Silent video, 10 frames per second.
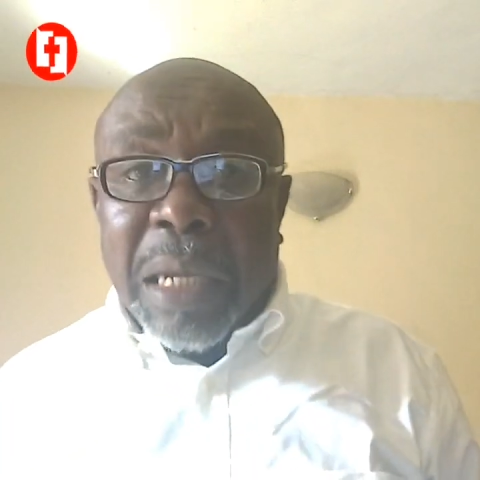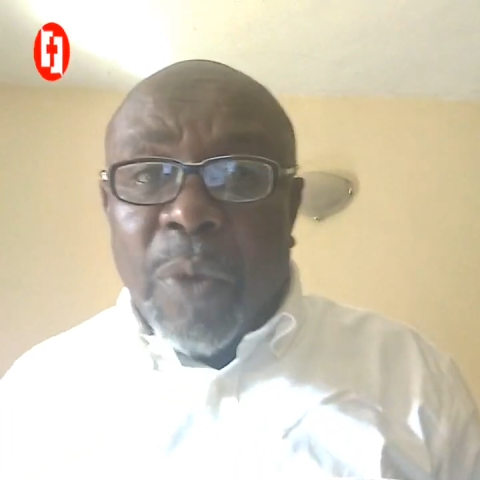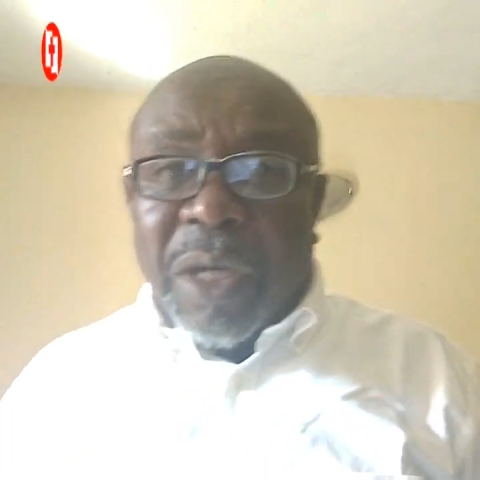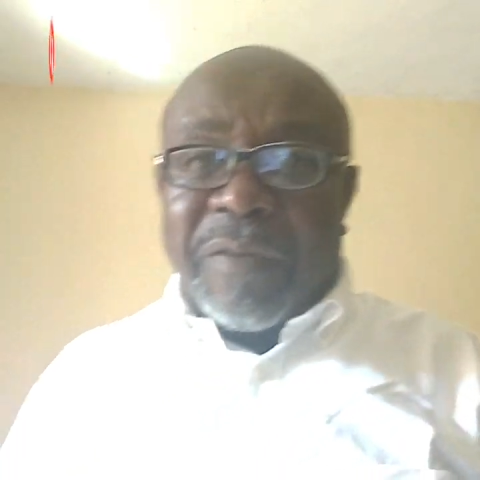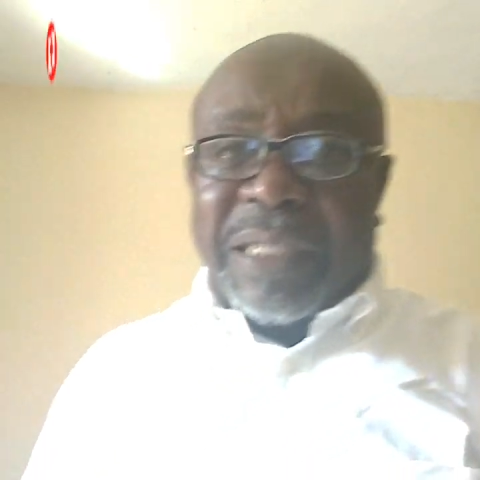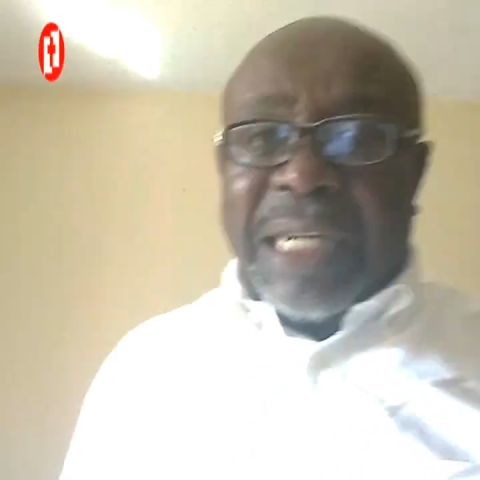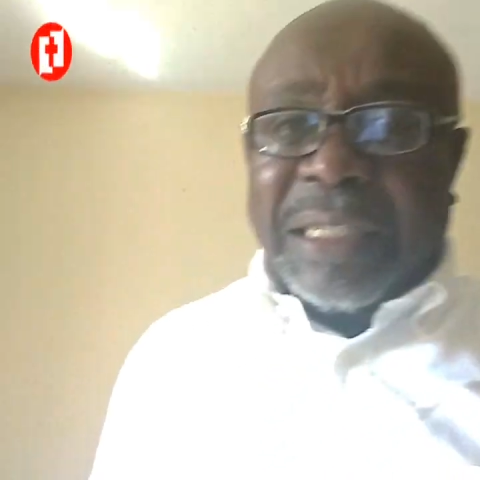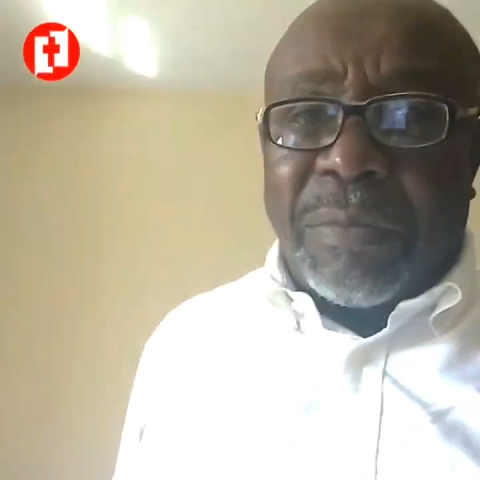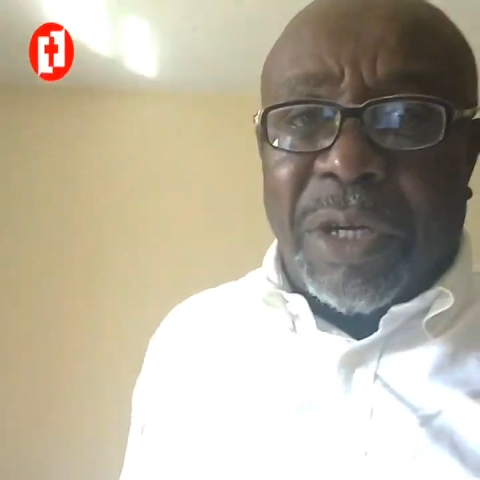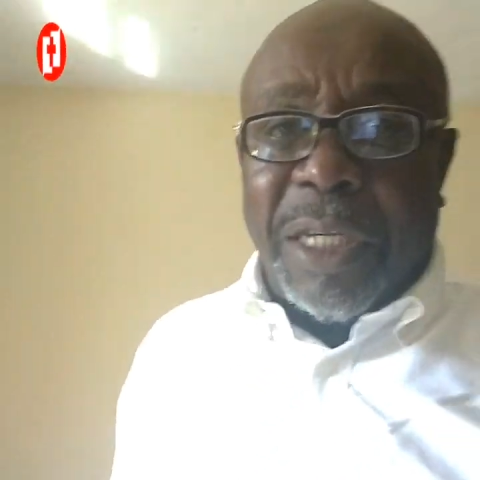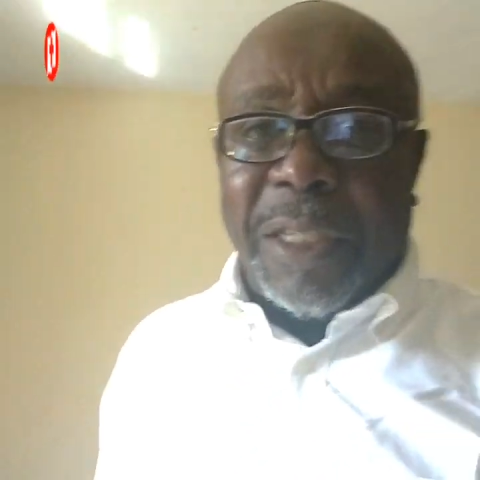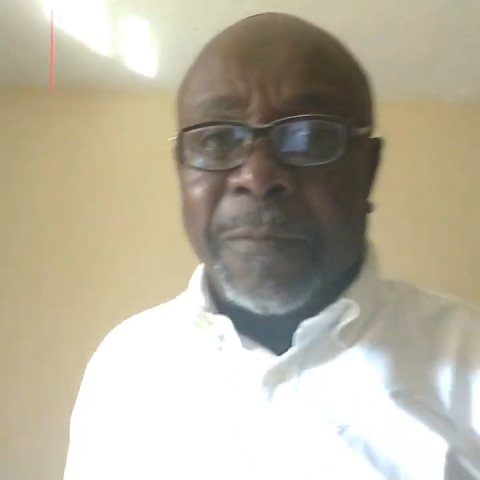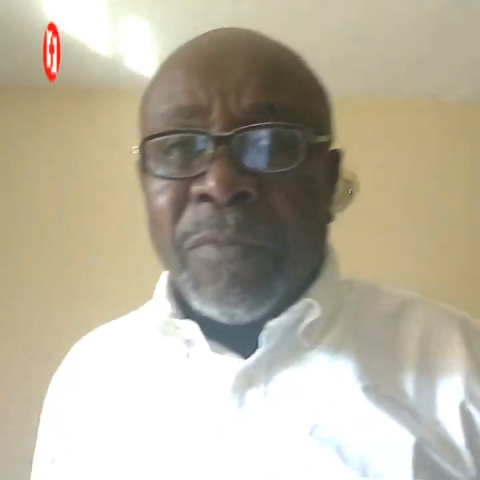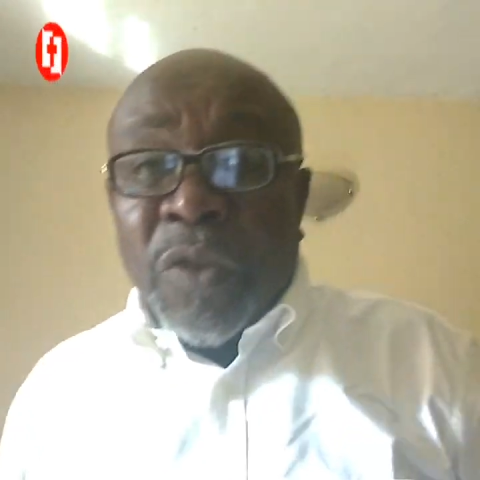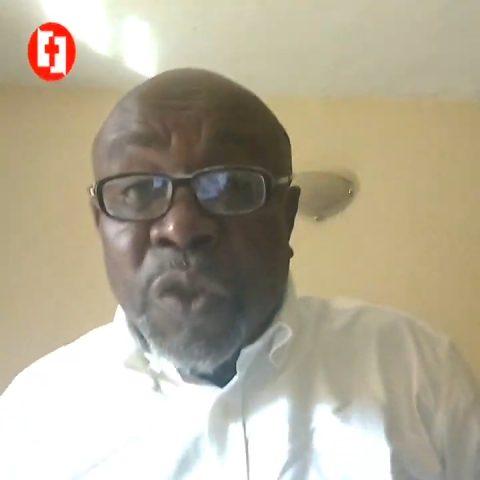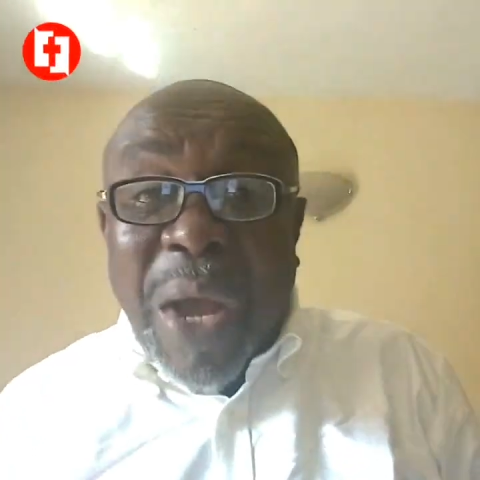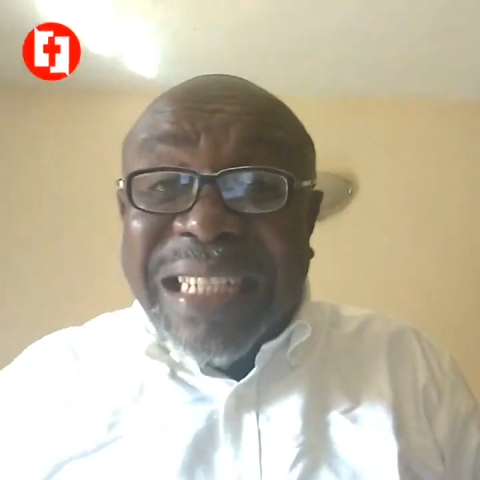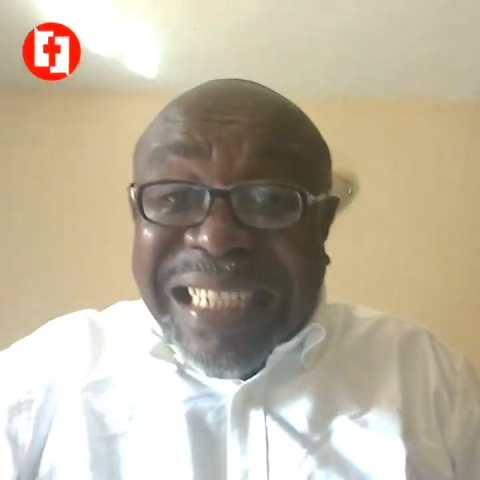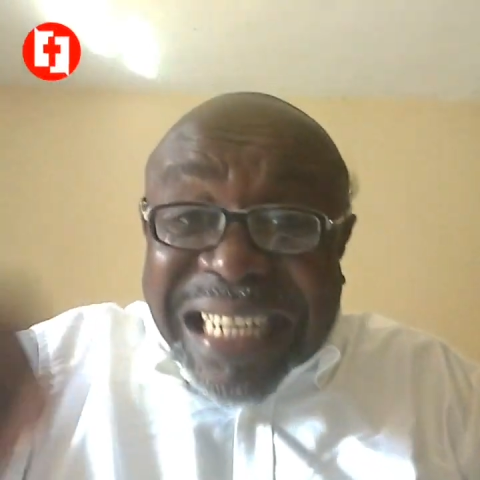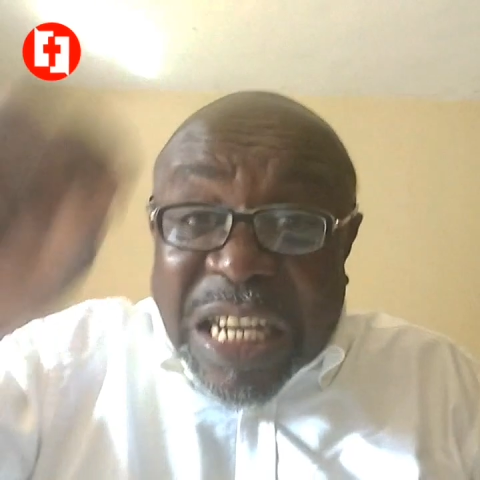the word of our testimonies. So I
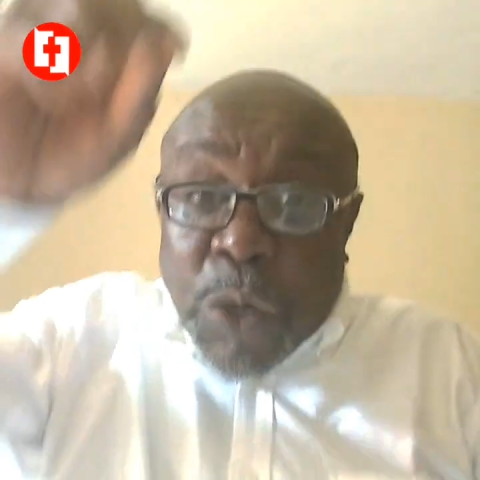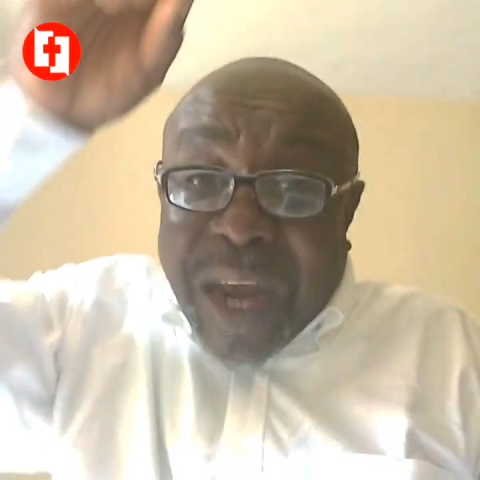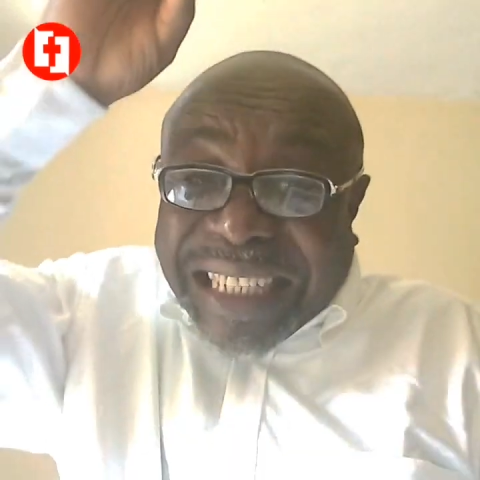see your